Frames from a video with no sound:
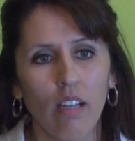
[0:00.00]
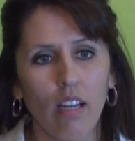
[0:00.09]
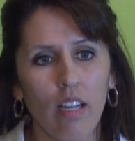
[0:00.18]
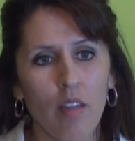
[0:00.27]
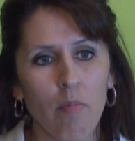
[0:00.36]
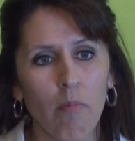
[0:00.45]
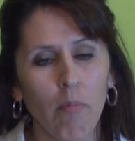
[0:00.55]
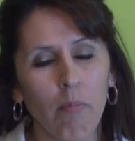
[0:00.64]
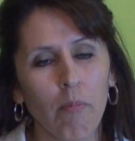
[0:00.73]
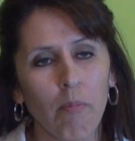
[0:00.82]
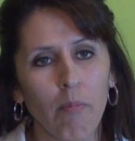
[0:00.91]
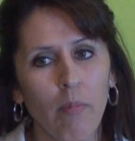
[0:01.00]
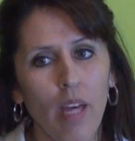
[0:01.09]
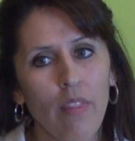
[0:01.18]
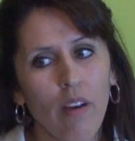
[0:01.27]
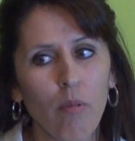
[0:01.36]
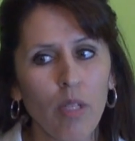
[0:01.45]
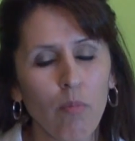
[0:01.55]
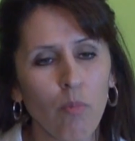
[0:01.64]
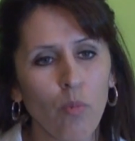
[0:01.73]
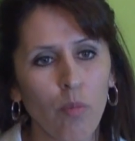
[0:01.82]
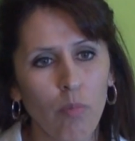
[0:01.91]
Um, and that
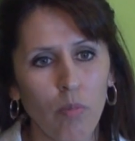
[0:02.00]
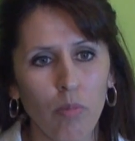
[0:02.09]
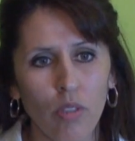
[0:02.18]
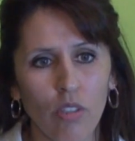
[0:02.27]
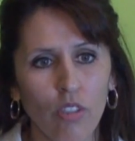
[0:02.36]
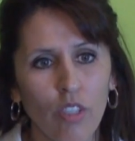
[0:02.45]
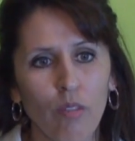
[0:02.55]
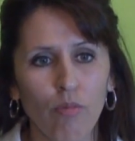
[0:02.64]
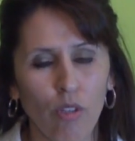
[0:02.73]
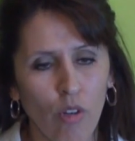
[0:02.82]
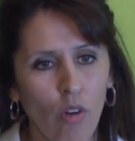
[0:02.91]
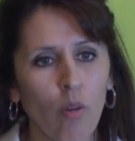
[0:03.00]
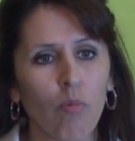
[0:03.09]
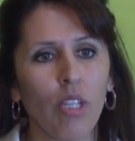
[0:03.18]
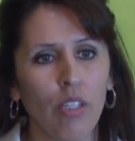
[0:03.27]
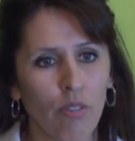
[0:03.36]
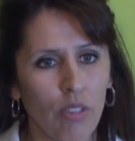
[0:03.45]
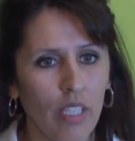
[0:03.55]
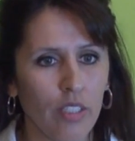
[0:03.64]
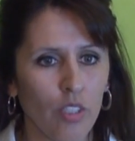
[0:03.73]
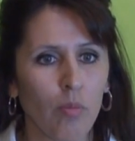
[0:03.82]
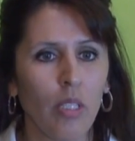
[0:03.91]
way when people are looking for a home, they know
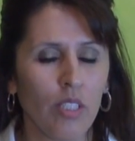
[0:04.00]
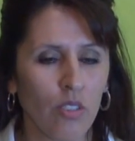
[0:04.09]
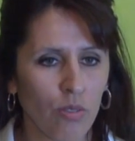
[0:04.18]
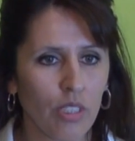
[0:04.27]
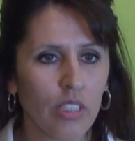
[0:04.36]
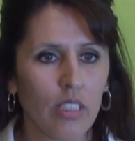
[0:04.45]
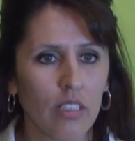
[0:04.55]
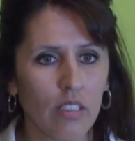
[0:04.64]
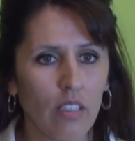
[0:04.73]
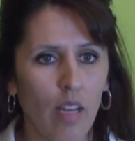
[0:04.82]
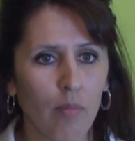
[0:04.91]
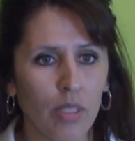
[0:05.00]
that SRP endorses that